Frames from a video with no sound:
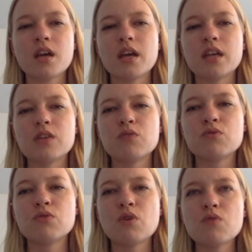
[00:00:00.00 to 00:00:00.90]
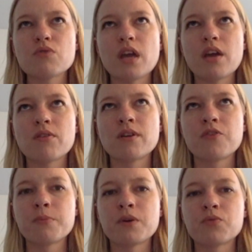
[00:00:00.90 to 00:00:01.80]
and you don't care
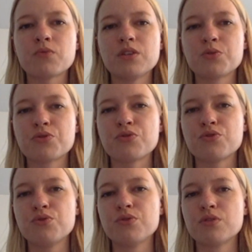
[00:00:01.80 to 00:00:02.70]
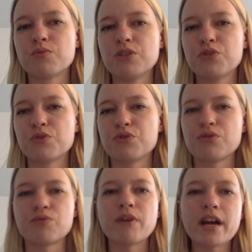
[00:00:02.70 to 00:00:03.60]
enough about research to choose the research
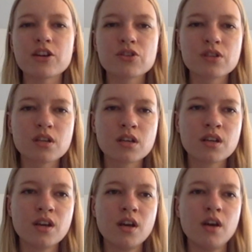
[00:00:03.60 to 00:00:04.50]
direction,